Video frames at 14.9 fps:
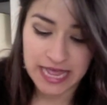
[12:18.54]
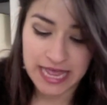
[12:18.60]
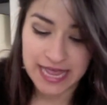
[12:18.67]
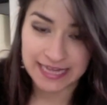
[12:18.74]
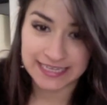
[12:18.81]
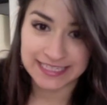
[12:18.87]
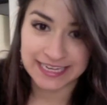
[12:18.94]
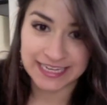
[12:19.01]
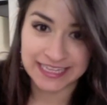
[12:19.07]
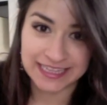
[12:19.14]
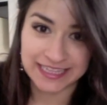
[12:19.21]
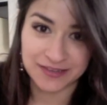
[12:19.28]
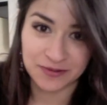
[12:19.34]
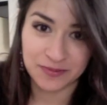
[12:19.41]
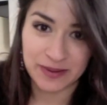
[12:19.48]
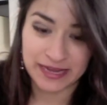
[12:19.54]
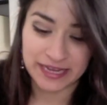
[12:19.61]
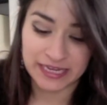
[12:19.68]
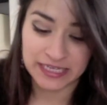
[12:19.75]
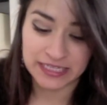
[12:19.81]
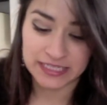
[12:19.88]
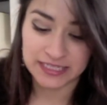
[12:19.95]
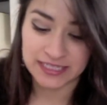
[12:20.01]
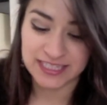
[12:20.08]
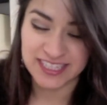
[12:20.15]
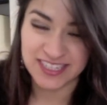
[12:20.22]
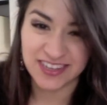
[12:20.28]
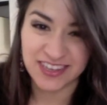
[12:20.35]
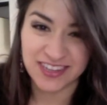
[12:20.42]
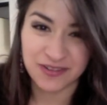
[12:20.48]
and take a little bite. It's
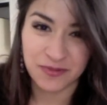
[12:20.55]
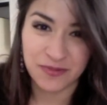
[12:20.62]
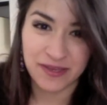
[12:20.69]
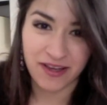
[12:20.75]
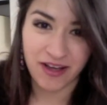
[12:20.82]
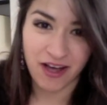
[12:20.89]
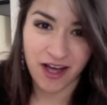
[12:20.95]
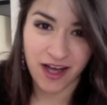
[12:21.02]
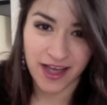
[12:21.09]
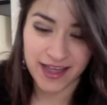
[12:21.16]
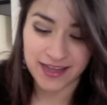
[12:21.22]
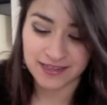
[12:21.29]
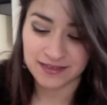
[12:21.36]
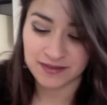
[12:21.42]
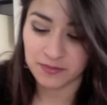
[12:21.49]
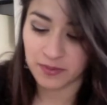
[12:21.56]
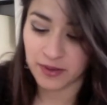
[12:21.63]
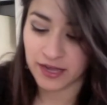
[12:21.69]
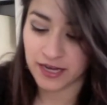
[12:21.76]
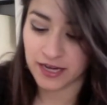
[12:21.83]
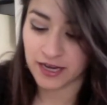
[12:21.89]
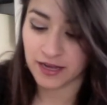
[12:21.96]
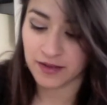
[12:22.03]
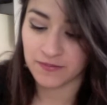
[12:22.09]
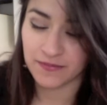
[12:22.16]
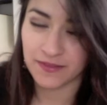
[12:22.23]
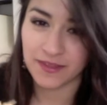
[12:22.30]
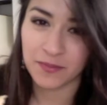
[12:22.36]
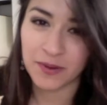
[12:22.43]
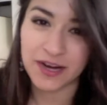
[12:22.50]
still a little bit hot, but
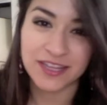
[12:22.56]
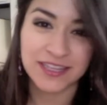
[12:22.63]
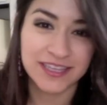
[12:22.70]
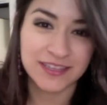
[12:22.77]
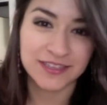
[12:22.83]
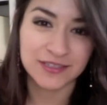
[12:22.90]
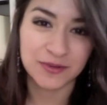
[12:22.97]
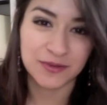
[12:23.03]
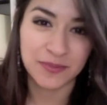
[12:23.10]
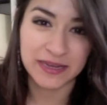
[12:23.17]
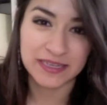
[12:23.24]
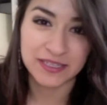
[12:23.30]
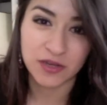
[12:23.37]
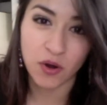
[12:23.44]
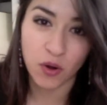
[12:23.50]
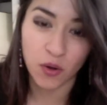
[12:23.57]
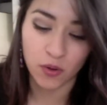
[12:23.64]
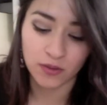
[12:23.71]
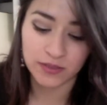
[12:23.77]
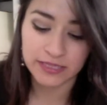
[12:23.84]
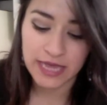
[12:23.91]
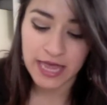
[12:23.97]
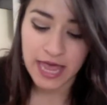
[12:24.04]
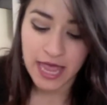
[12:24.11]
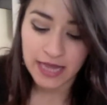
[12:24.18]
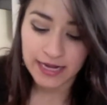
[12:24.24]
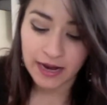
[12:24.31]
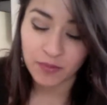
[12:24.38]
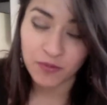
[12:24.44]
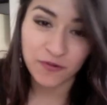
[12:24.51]
apparently these are best cold.
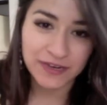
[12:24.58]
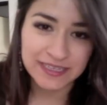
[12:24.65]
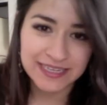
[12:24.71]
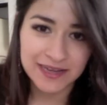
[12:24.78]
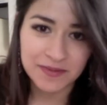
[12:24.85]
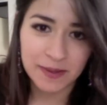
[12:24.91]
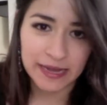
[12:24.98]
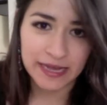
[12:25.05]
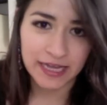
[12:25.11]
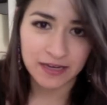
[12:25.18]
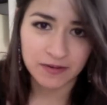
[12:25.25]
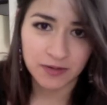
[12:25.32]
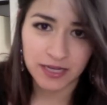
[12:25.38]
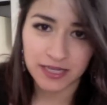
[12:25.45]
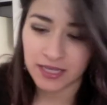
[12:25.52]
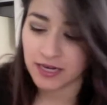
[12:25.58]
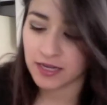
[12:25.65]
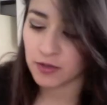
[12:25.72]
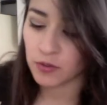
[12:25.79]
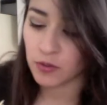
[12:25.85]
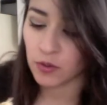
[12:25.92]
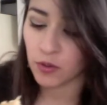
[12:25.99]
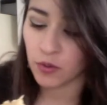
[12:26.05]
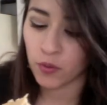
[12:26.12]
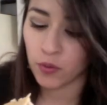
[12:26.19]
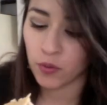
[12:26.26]
Now, before I take a bite, while I let it cool,